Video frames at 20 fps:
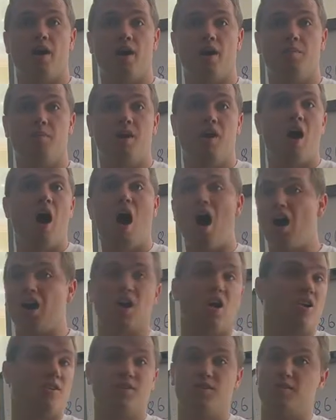up, I
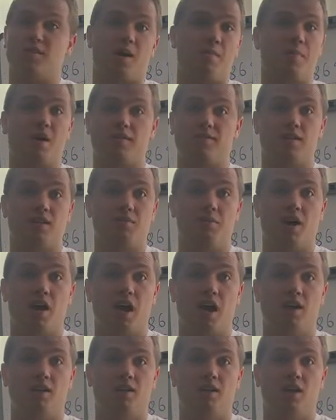can't do that maths in my
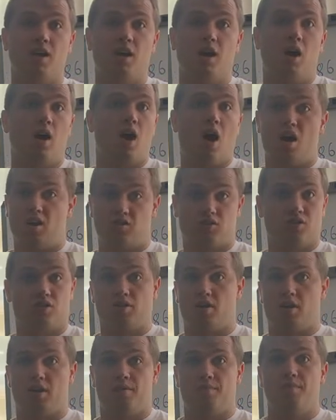head. I just
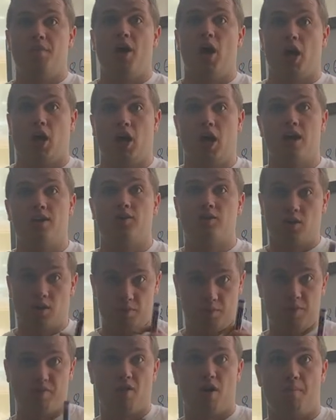can't. Okay, so I'll
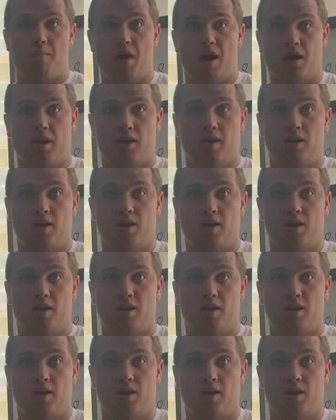be right back.